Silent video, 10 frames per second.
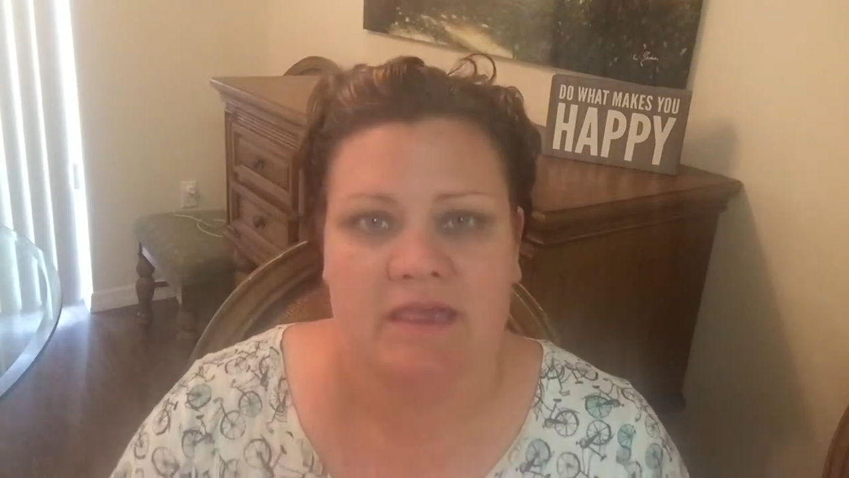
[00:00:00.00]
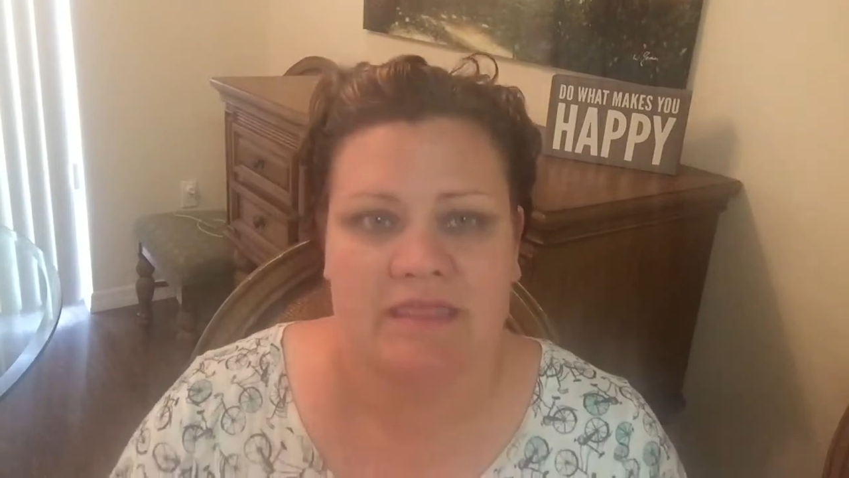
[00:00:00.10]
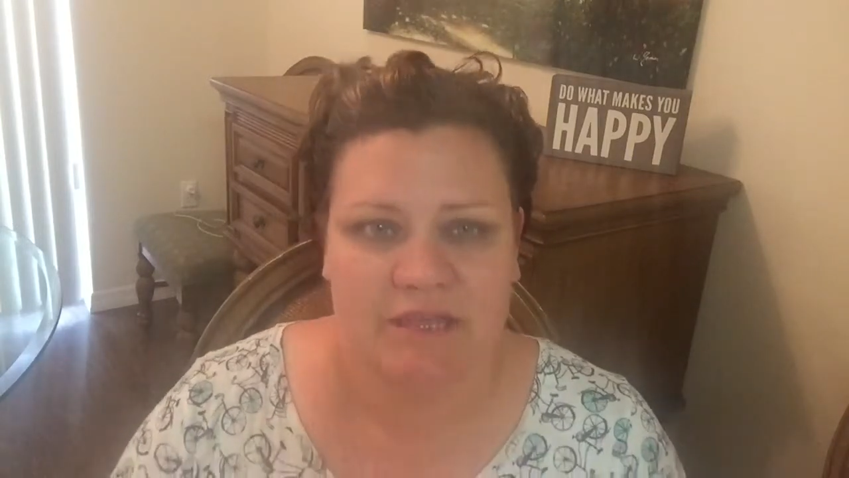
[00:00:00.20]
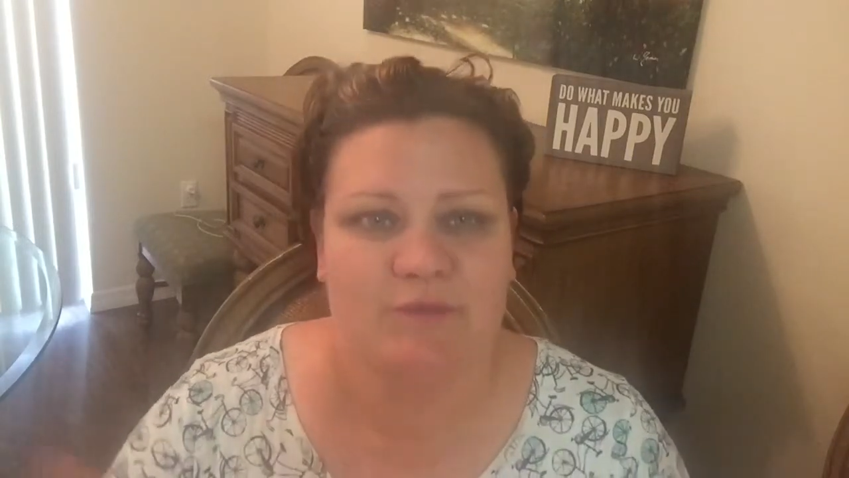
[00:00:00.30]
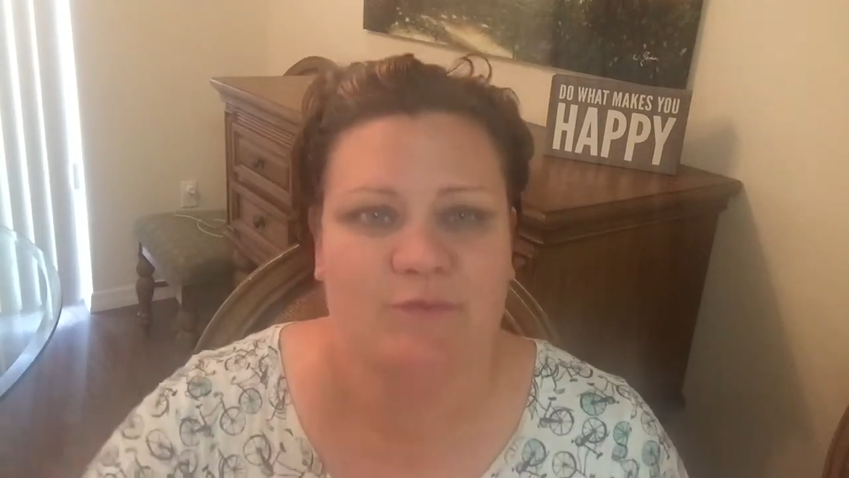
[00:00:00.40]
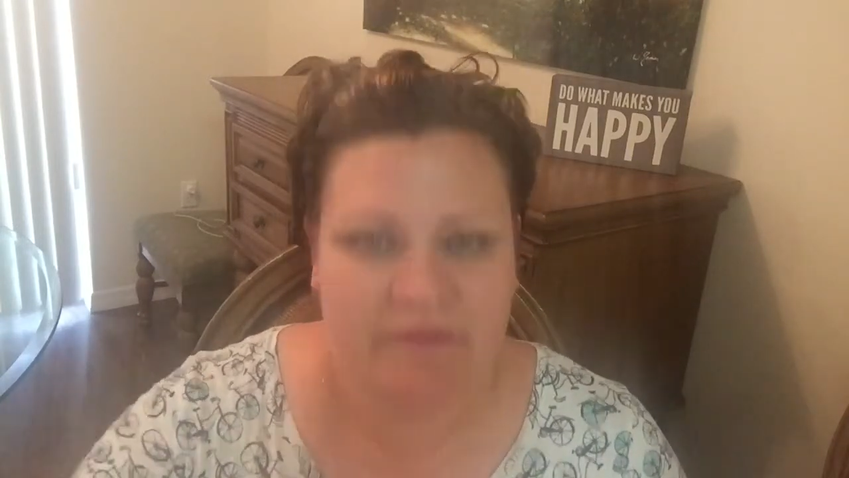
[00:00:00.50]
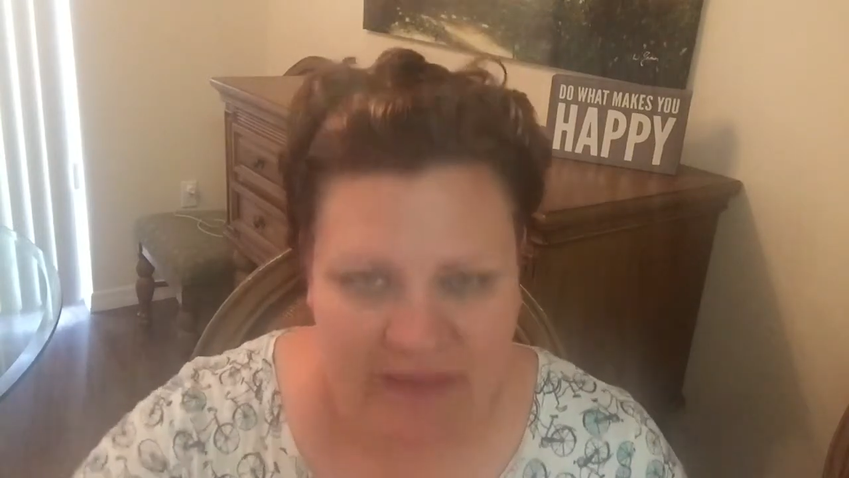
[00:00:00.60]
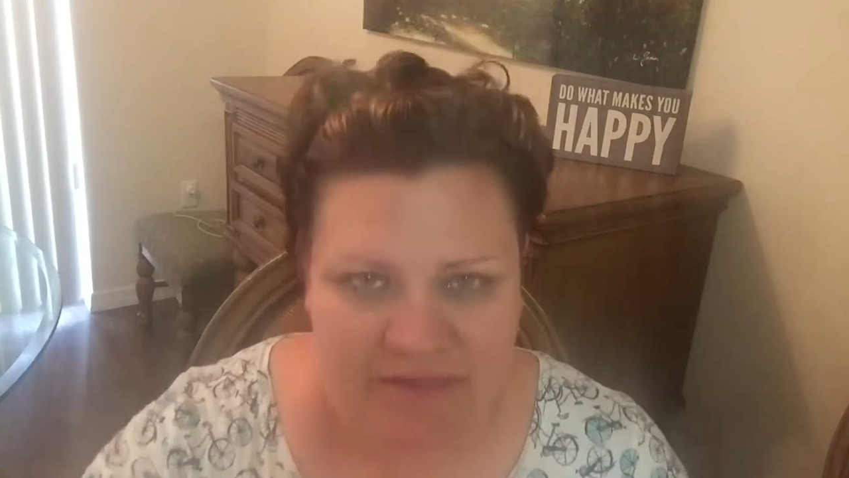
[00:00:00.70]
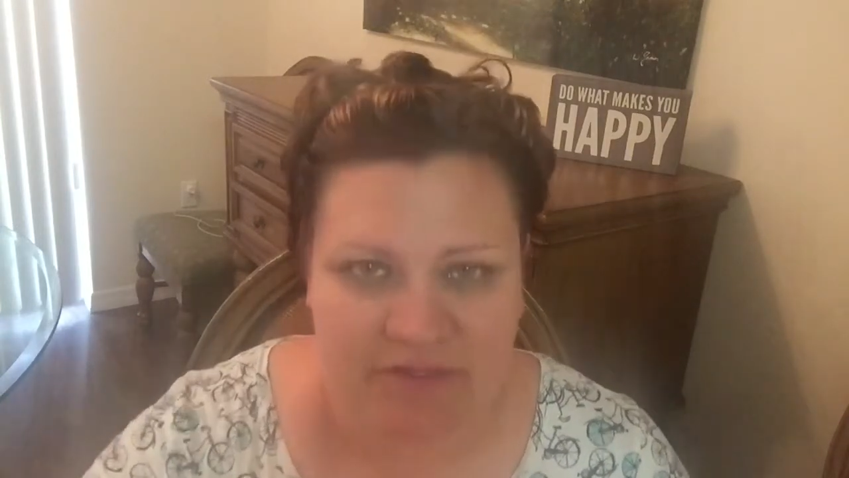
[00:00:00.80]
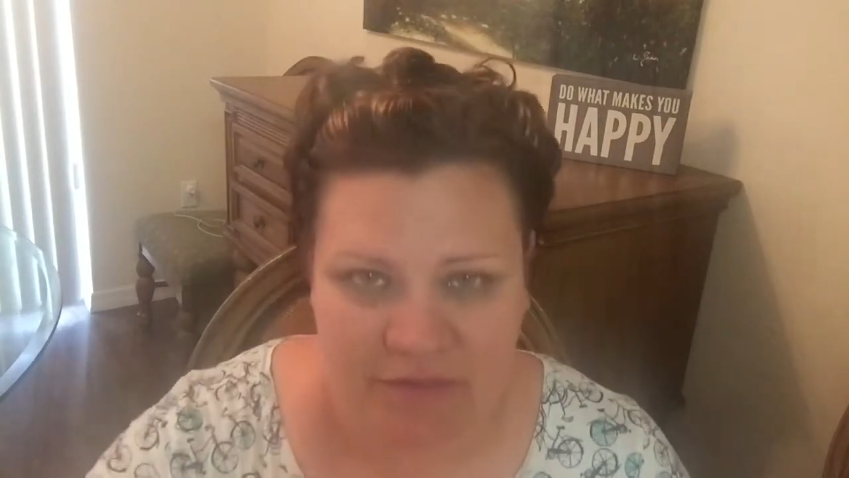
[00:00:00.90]
then you will
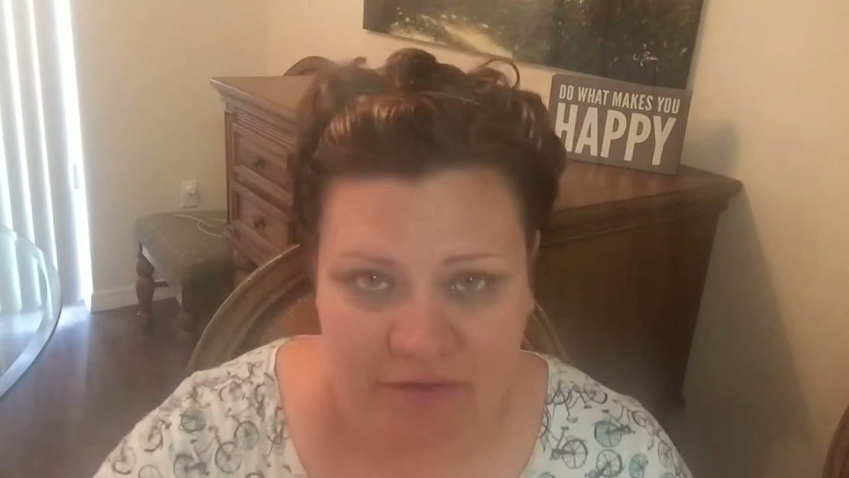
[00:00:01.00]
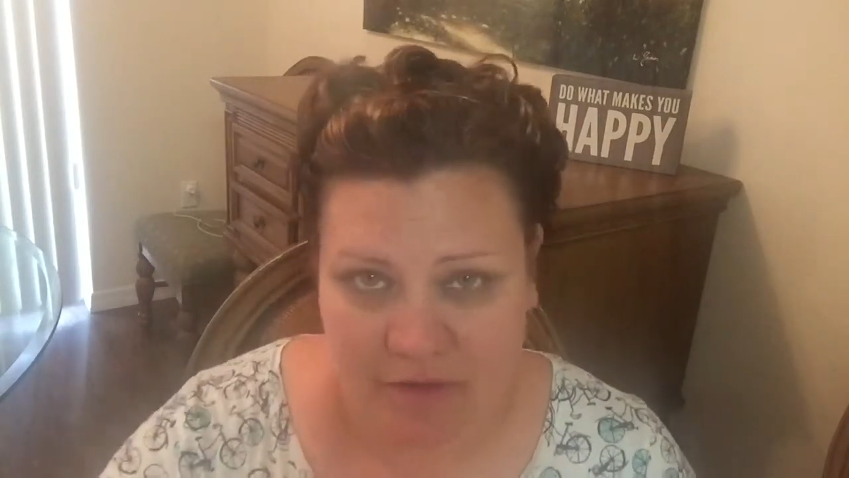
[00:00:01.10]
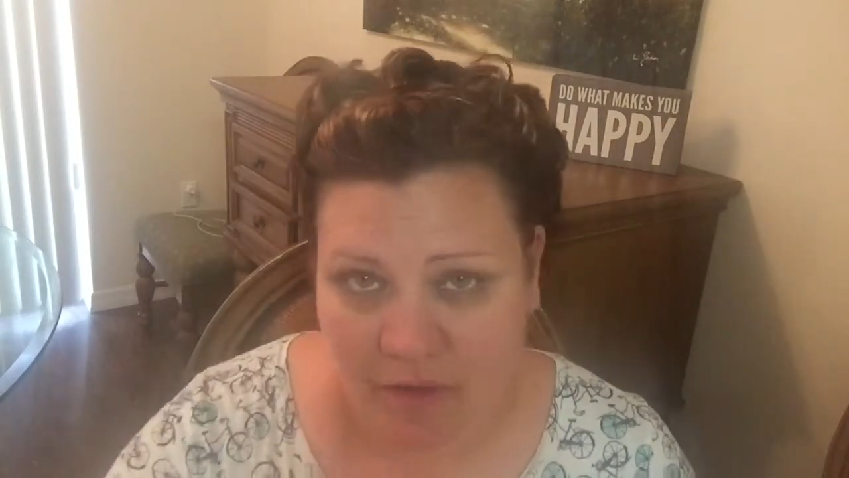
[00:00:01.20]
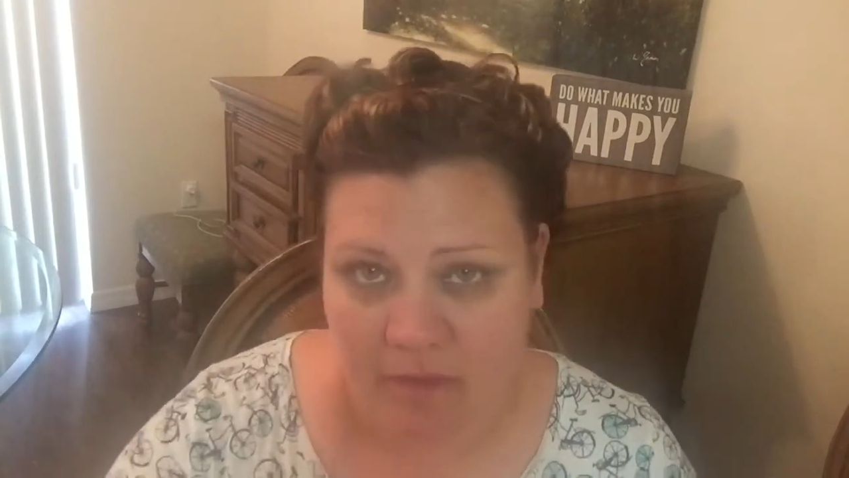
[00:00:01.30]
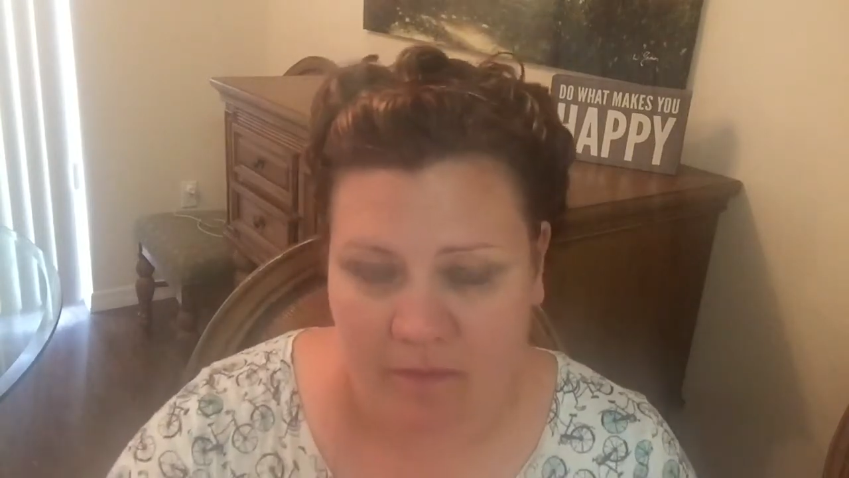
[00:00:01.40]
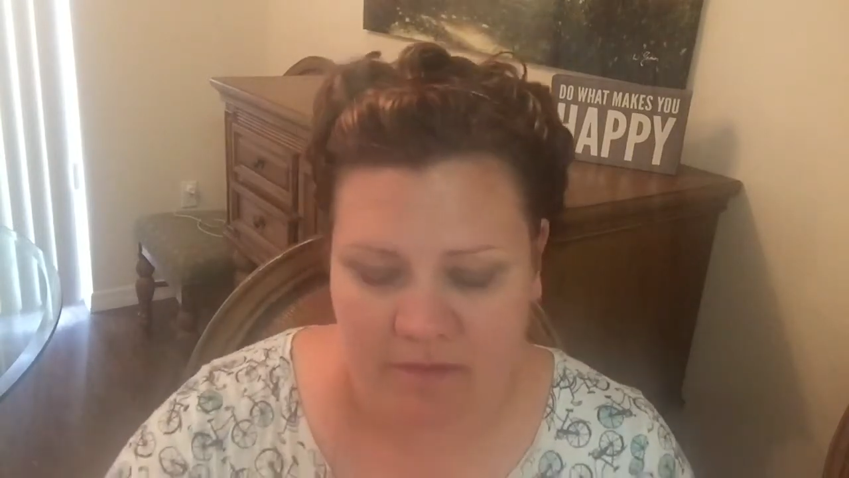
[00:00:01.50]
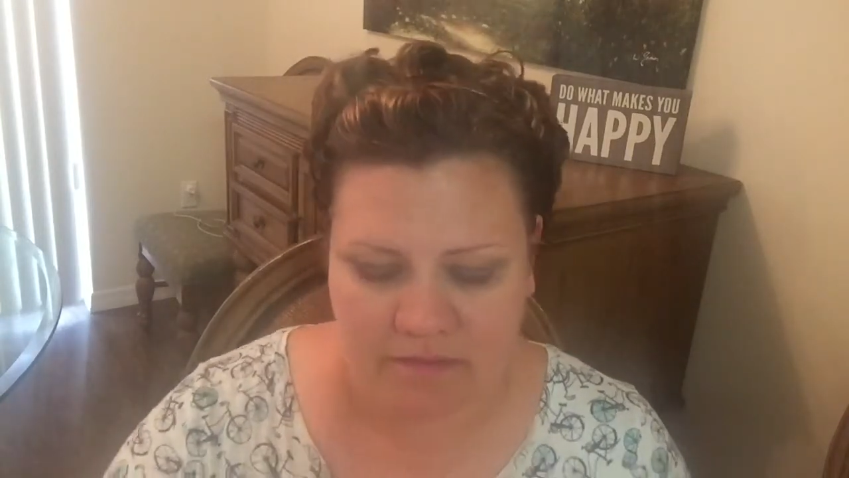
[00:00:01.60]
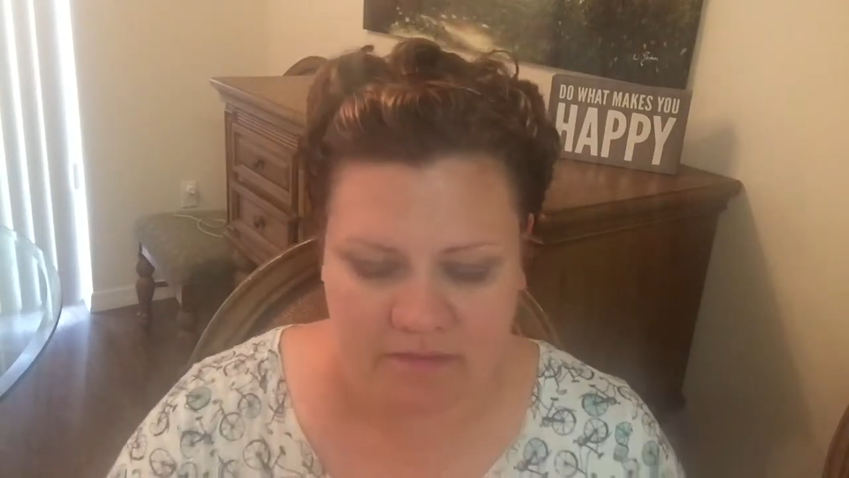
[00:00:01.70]
get to your goal.